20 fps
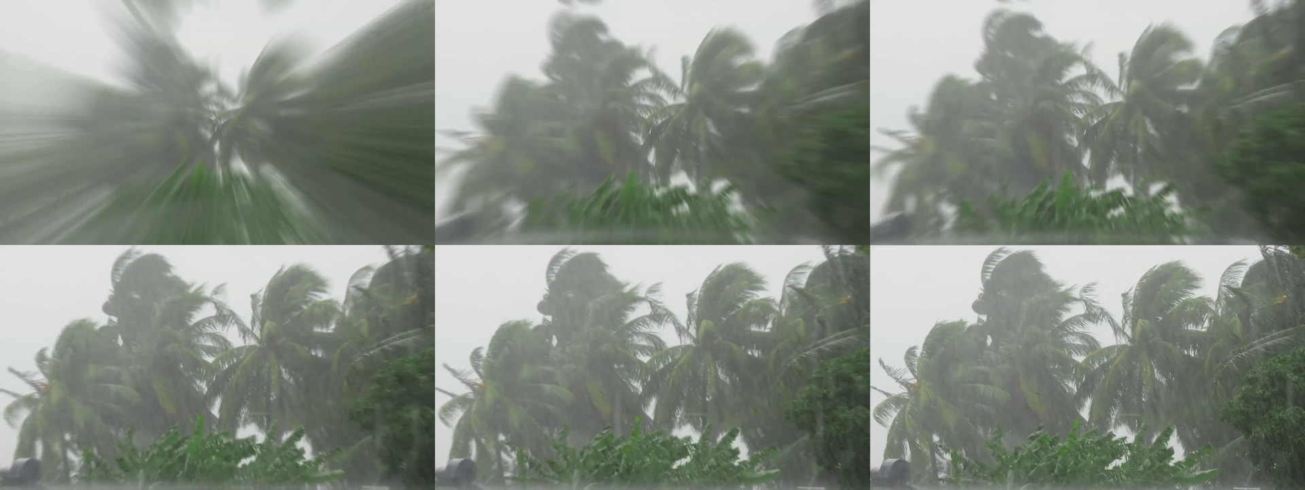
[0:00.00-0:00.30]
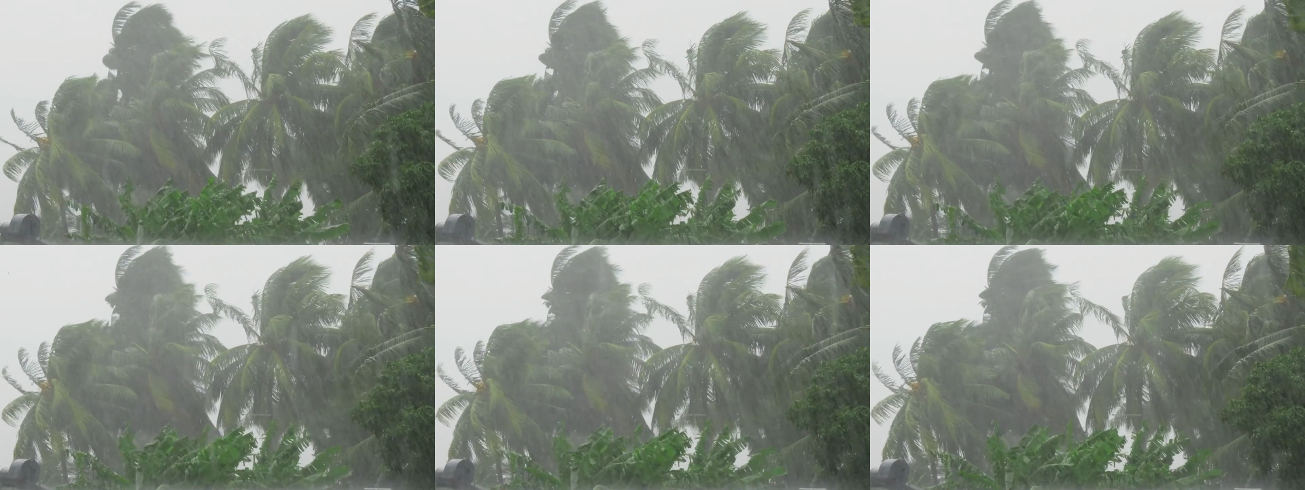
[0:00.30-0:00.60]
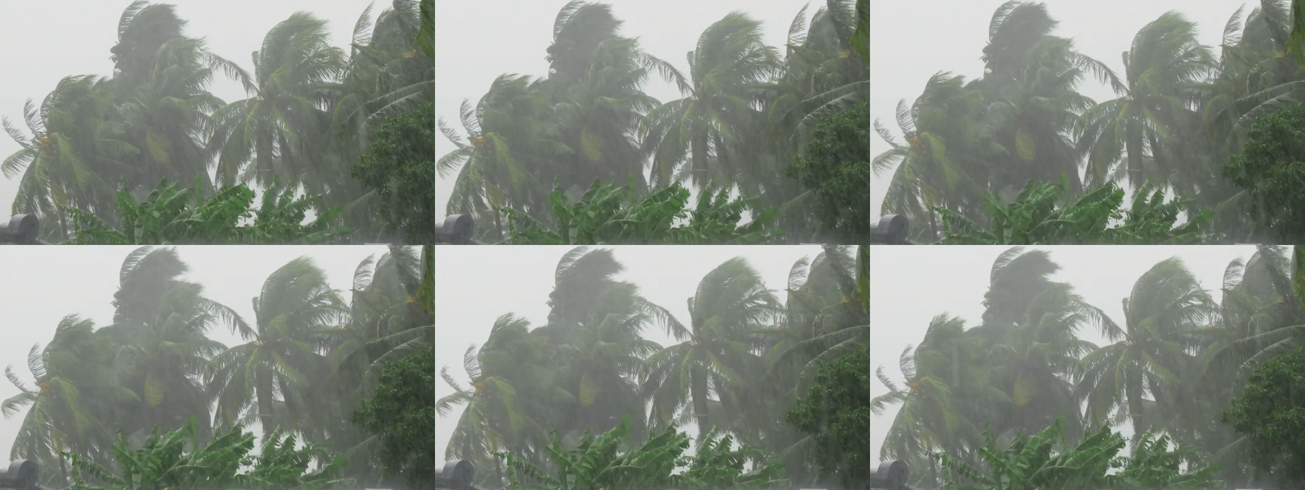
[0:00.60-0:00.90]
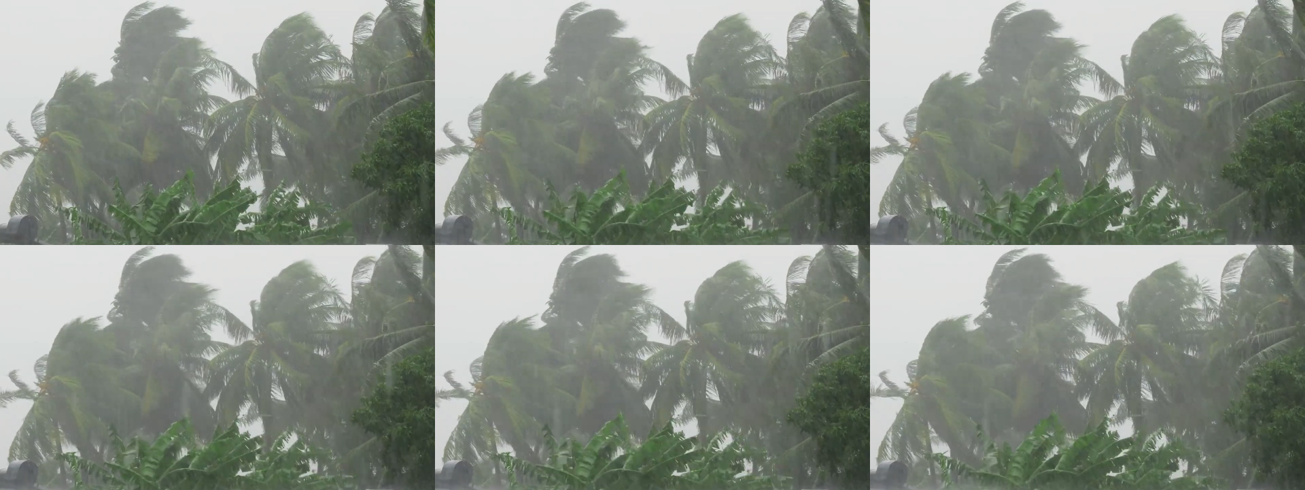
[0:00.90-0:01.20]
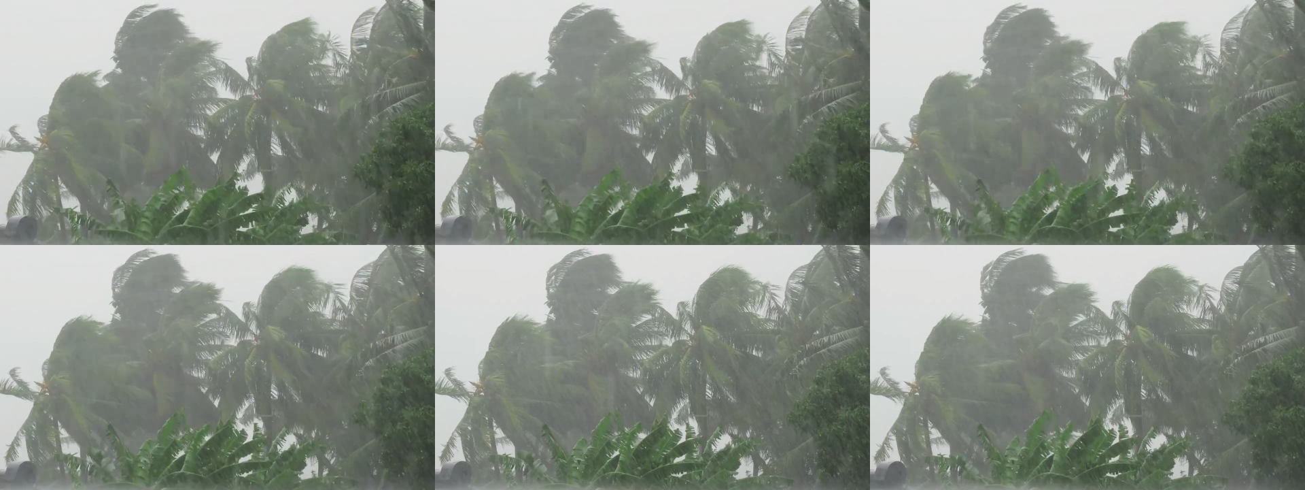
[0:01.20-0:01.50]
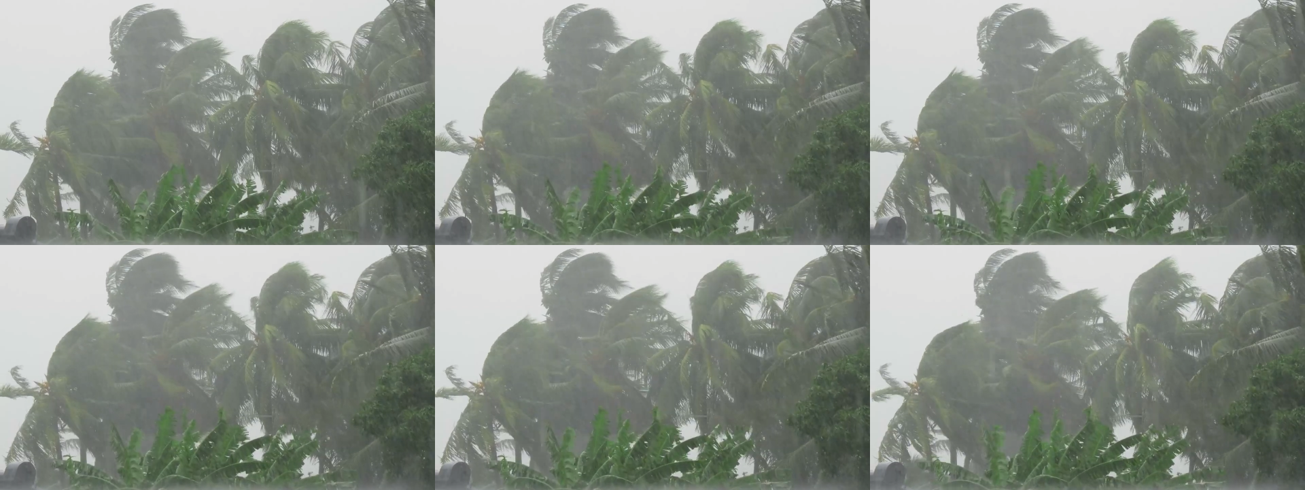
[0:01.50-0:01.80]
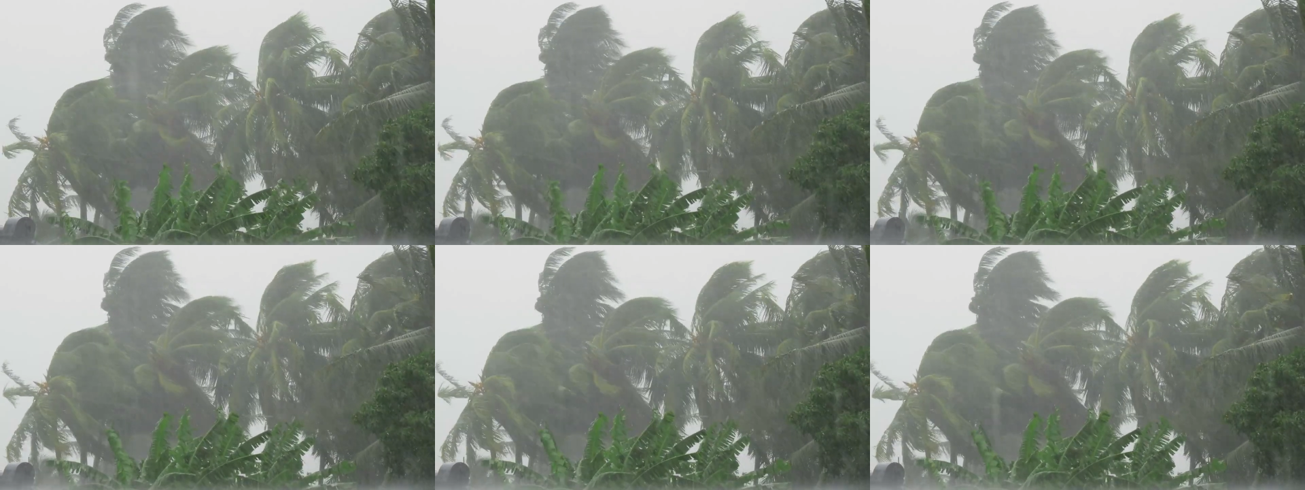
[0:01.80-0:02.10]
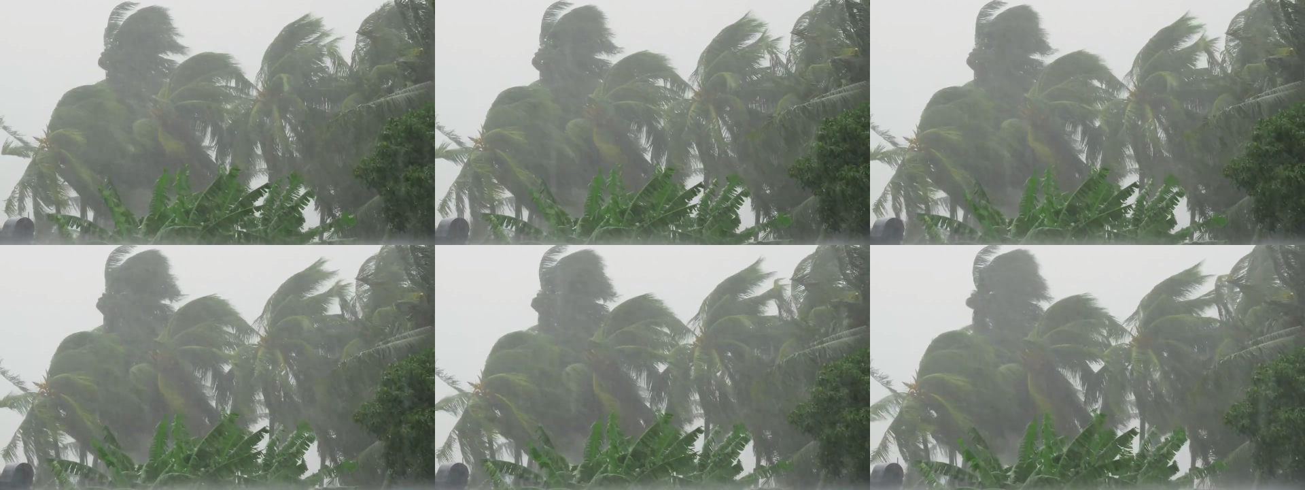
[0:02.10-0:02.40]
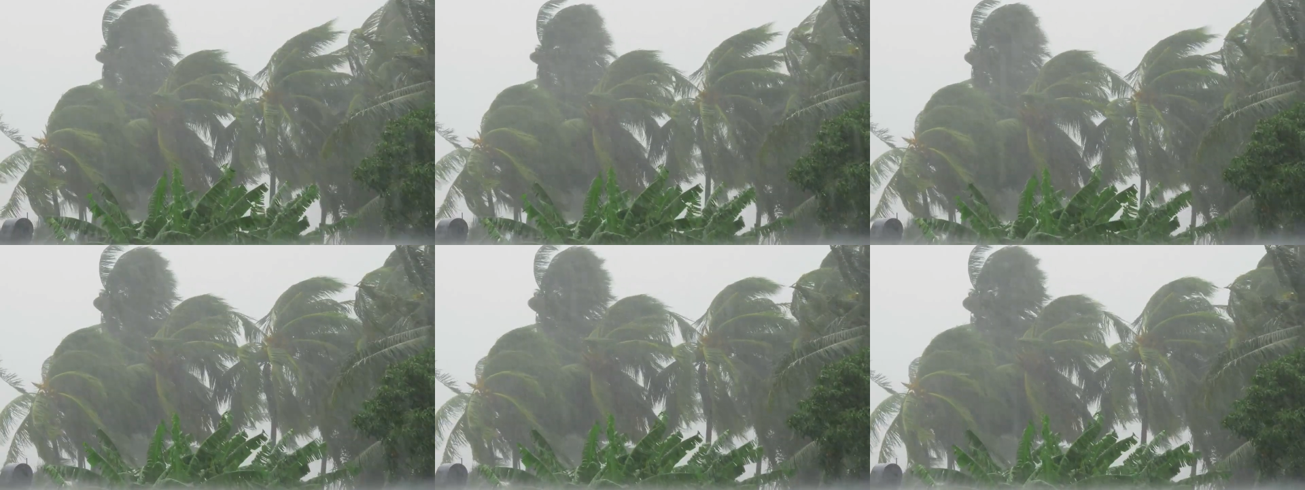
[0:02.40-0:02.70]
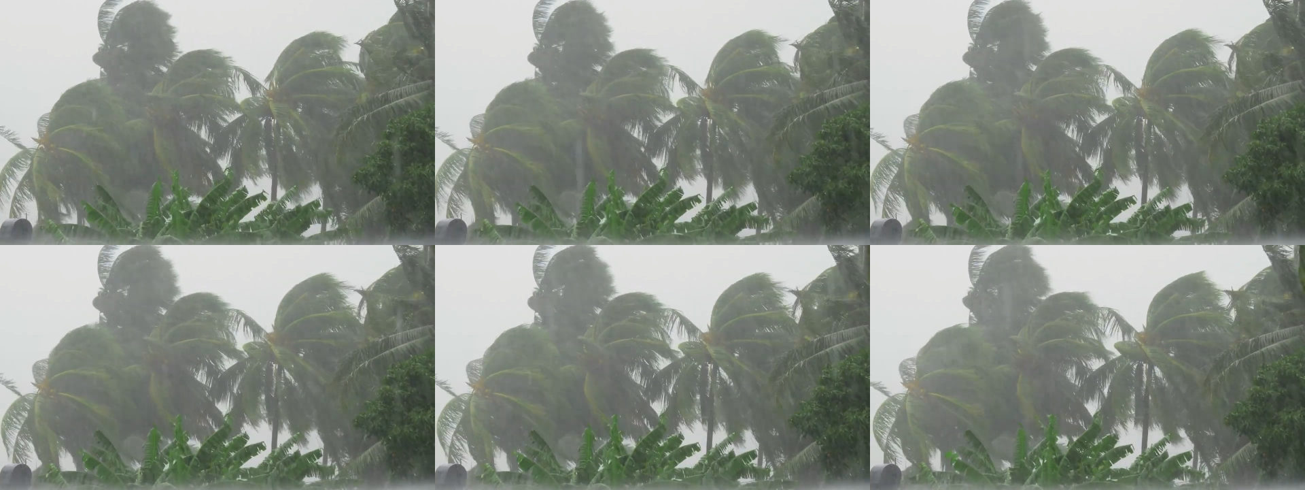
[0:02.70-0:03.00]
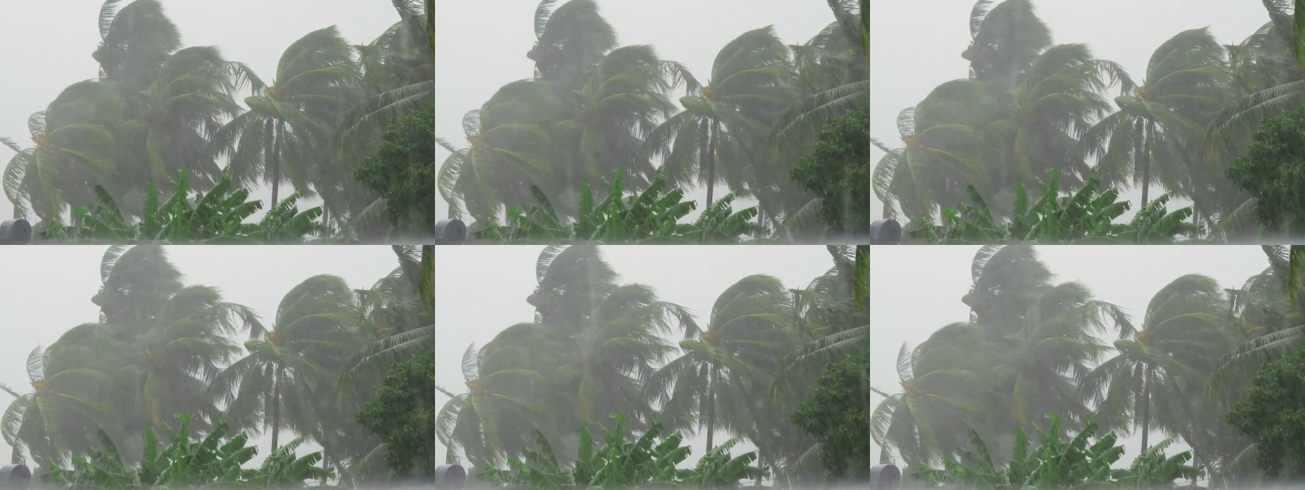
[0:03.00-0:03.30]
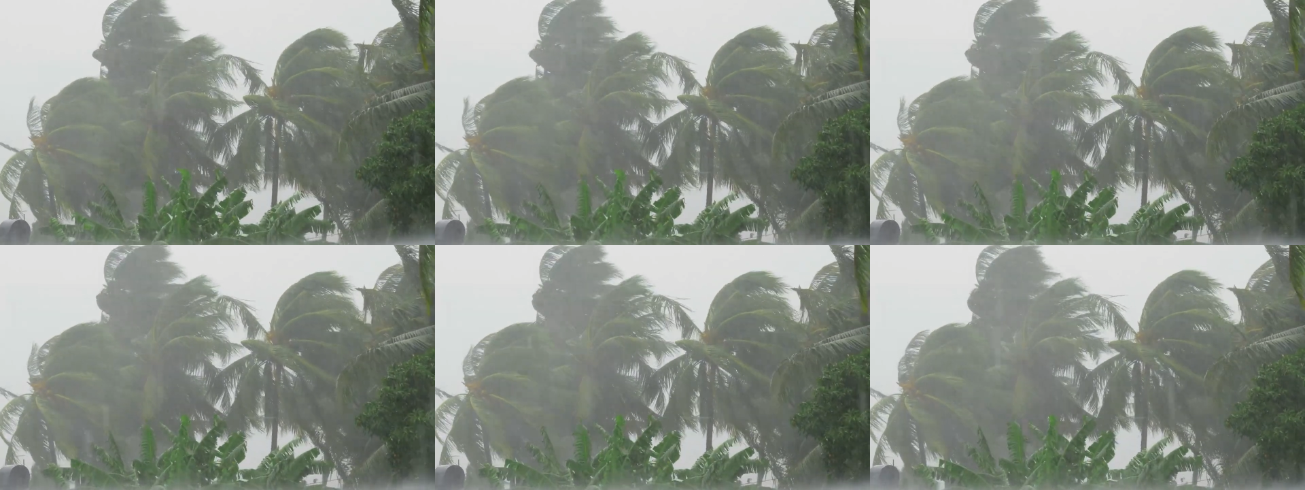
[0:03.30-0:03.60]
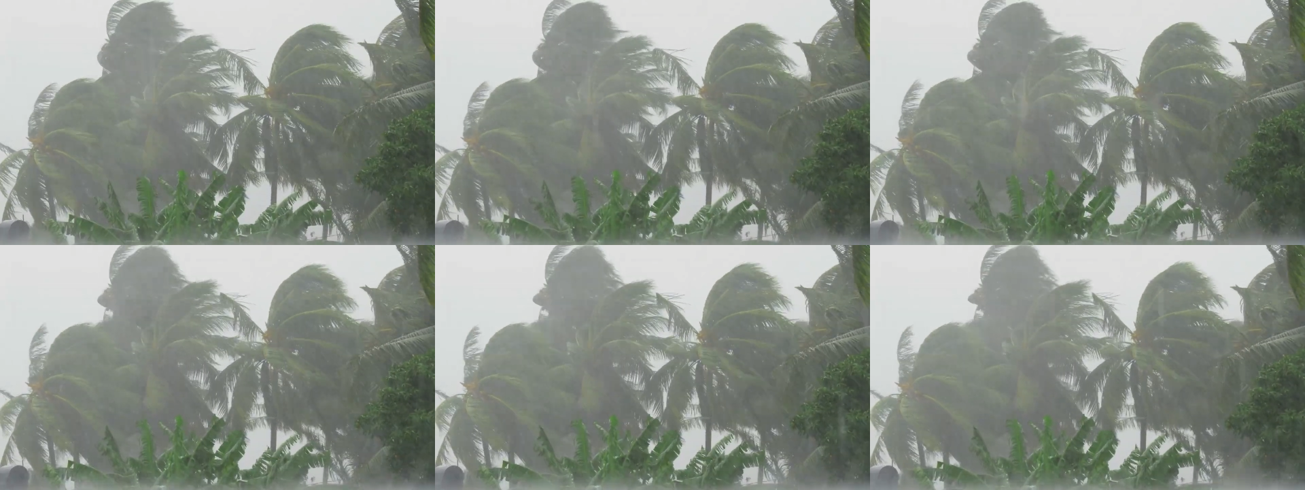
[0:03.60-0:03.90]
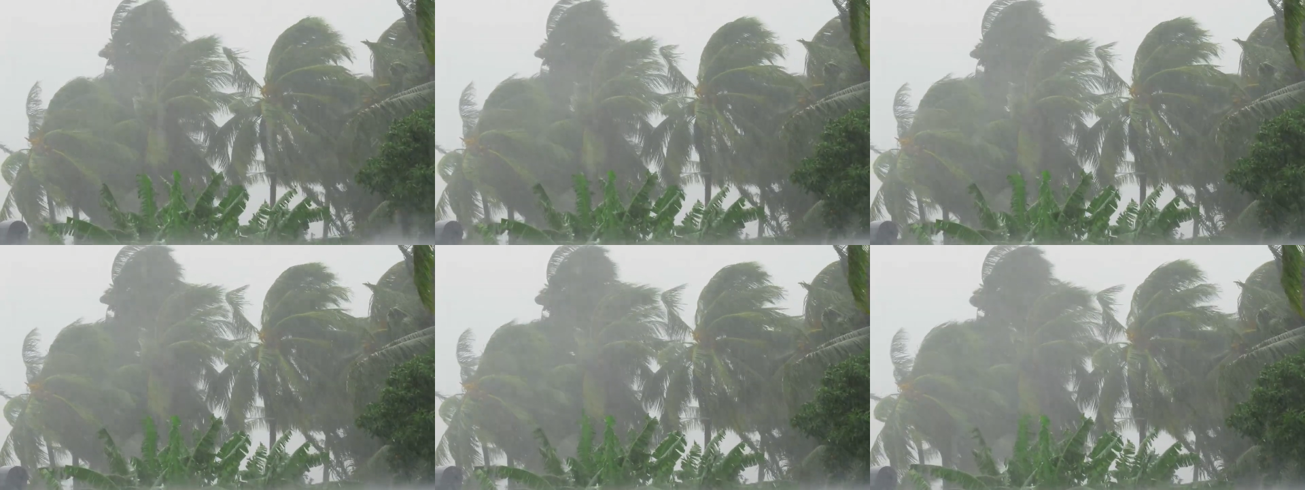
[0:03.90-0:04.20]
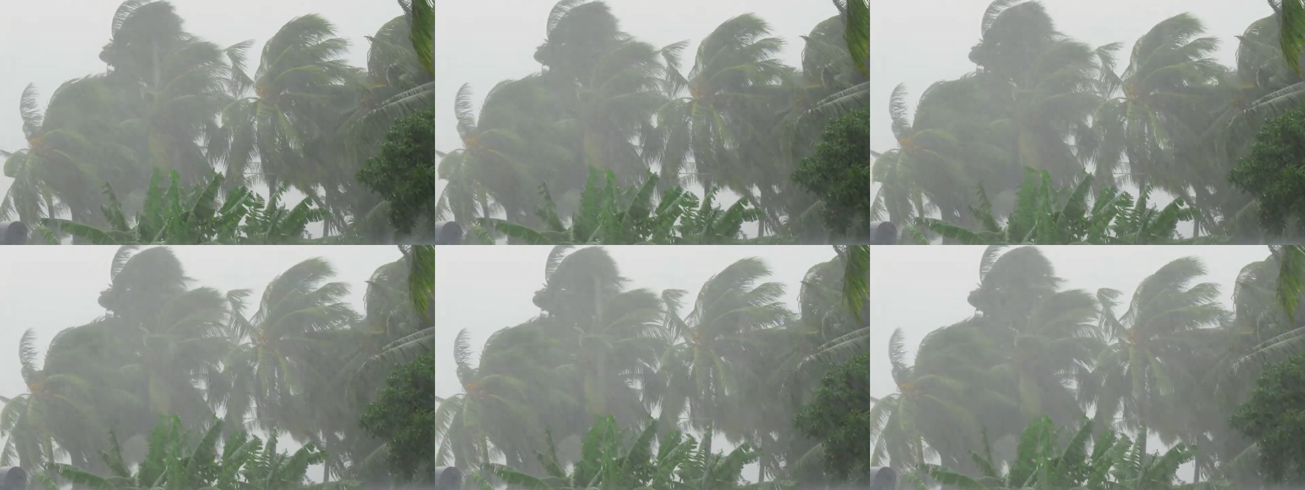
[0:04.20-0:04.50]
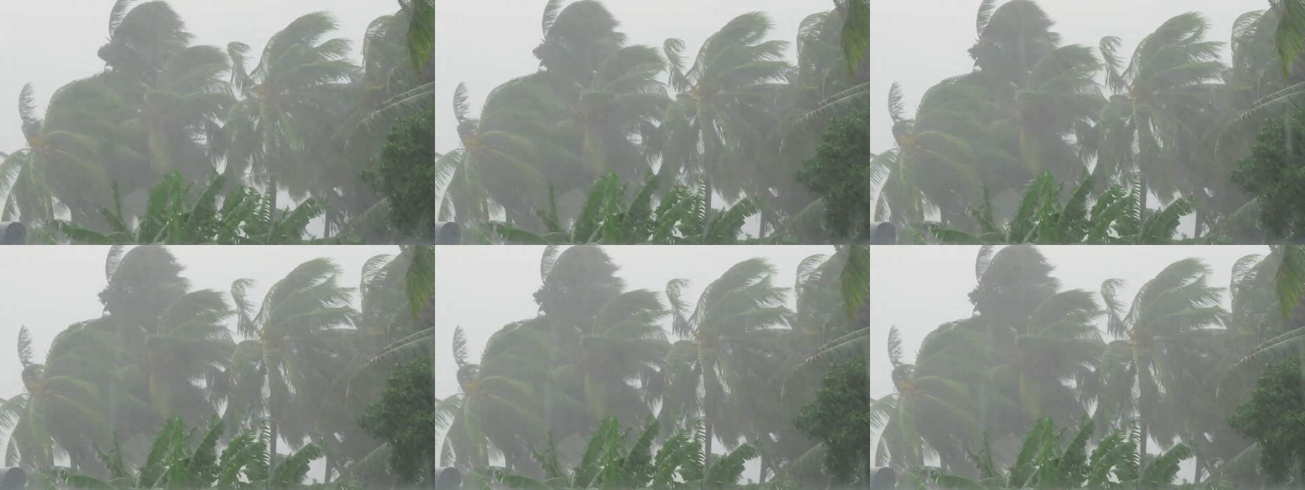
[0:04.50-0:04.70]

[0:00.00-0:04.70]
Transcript: (no speaker visible)